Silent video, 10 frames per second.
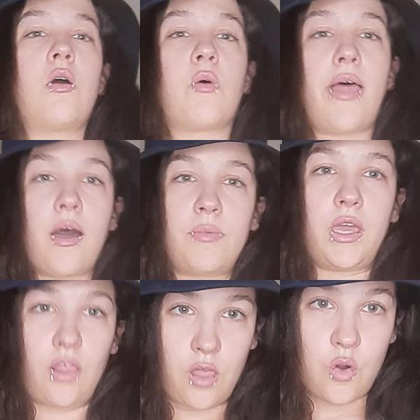without
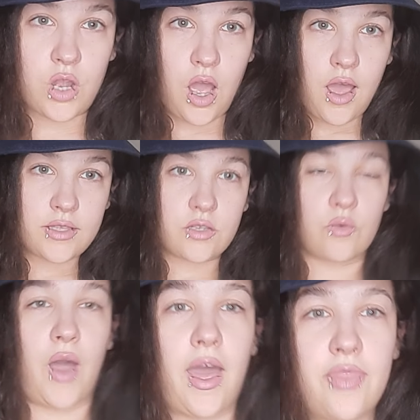being low cut
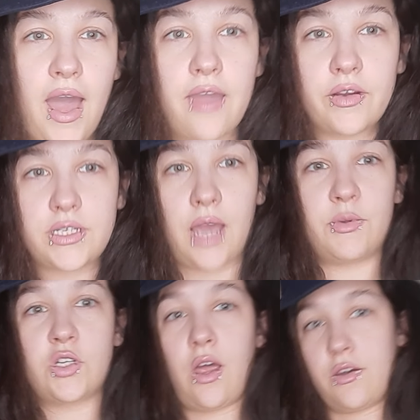so that every time
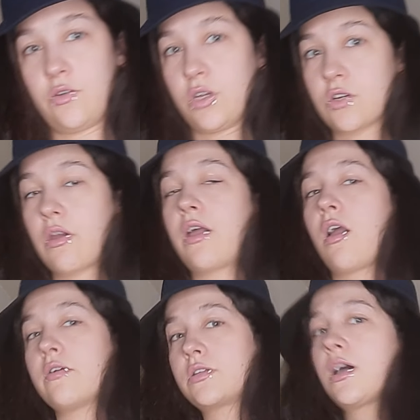you try to do a trick or
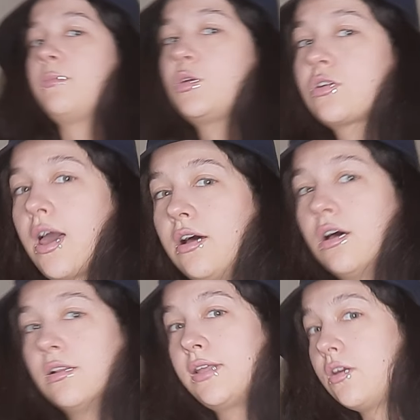every time you try
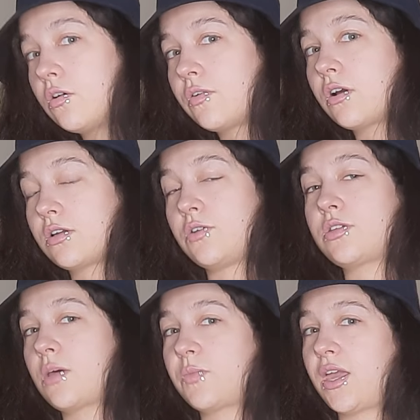to lean over and do
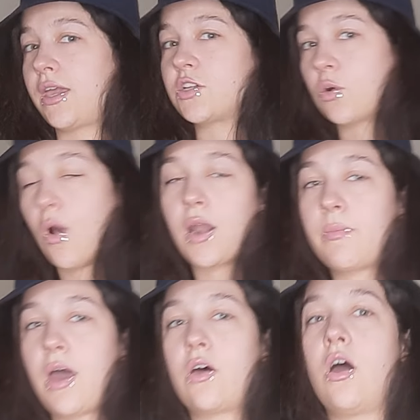something, get your water
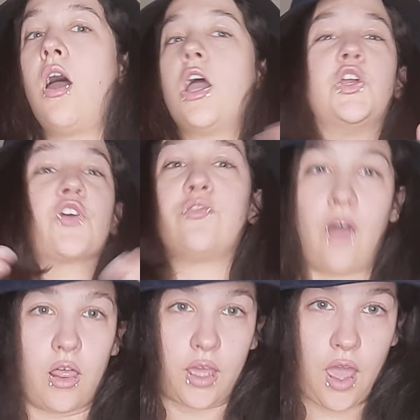bottle, you're
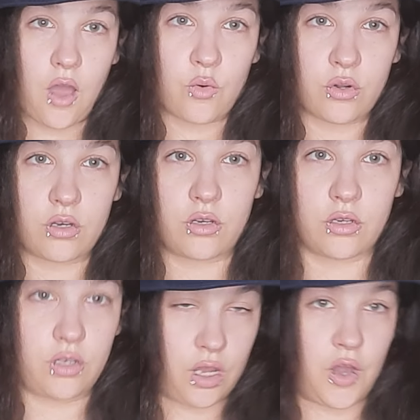falling out.
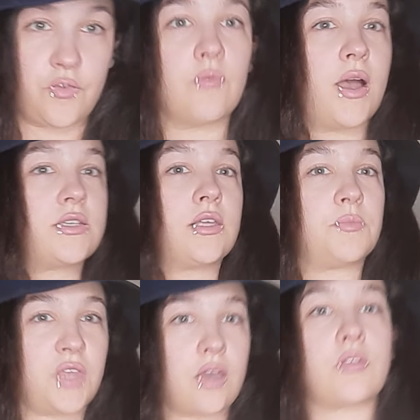You know, for my
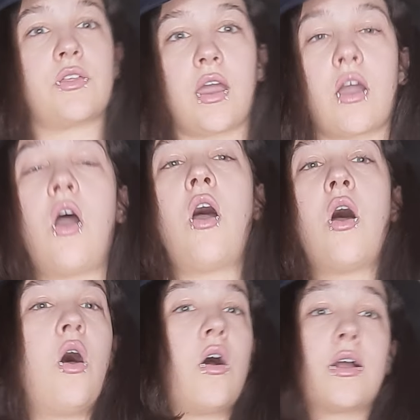slim, thick, thick,
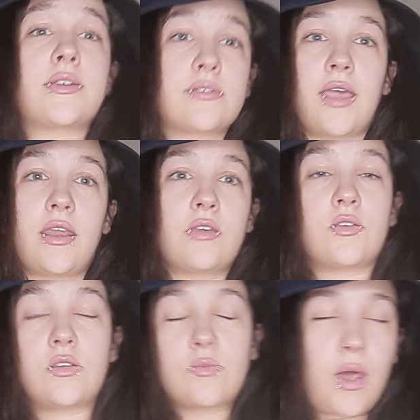or just ladies
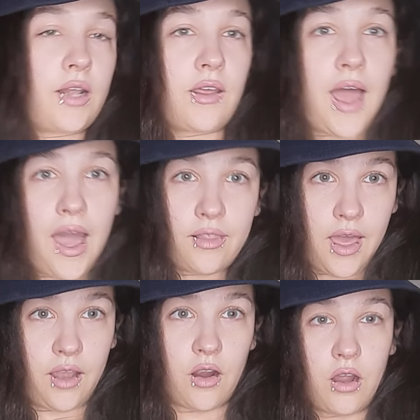who just want a little
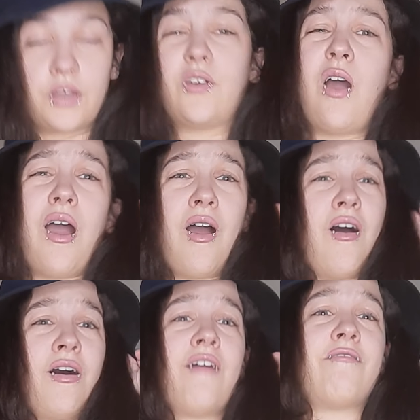eyelet, girl, you are
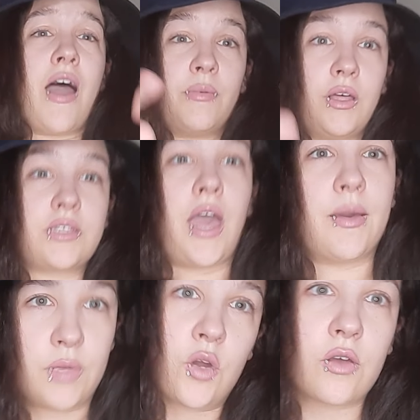all fabulous
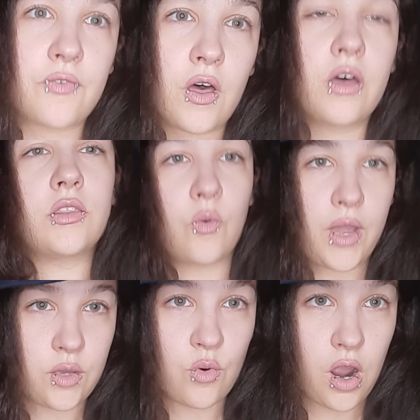and beautiful the way
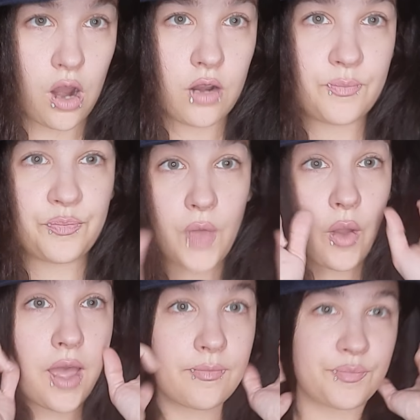you are, okay?